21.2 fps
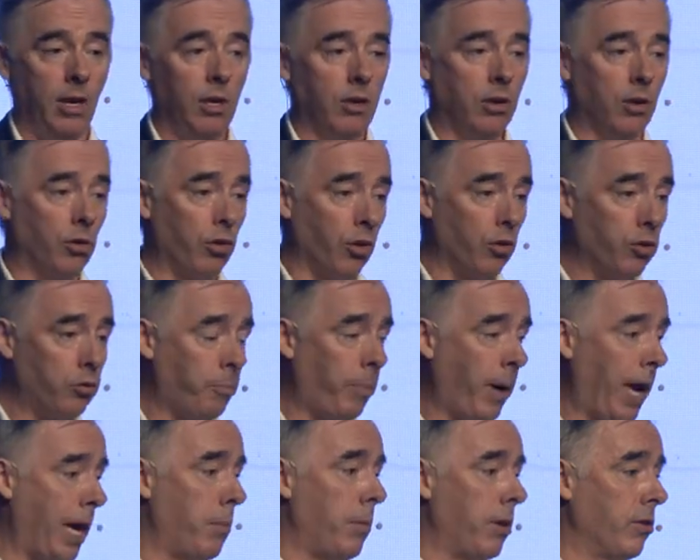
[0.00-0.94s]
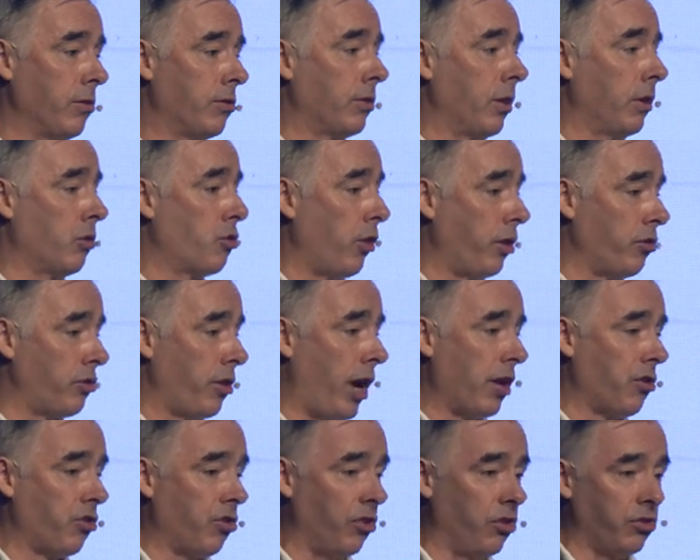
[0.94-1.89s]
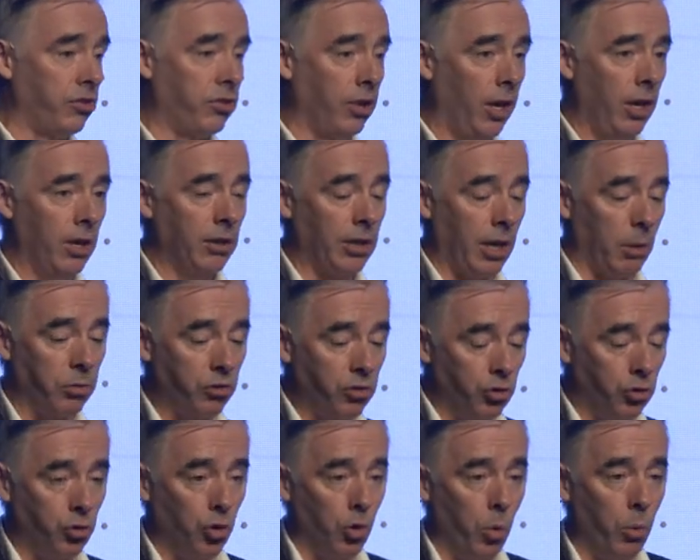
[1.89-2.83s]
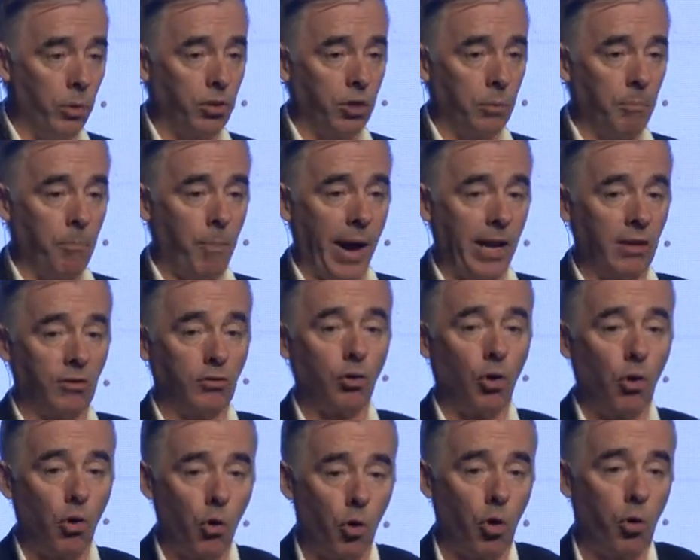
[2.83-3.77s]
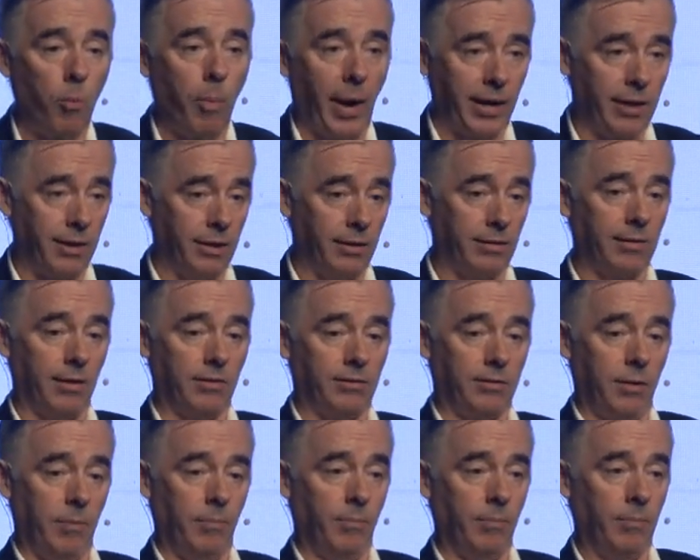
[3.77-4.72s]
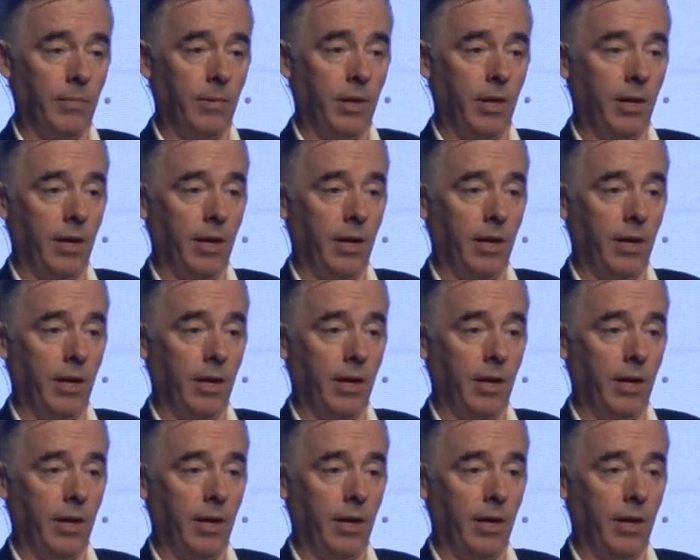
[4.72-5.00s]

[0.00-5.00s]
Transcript: You know, those payments and transactions that were to do with the bank's core banking system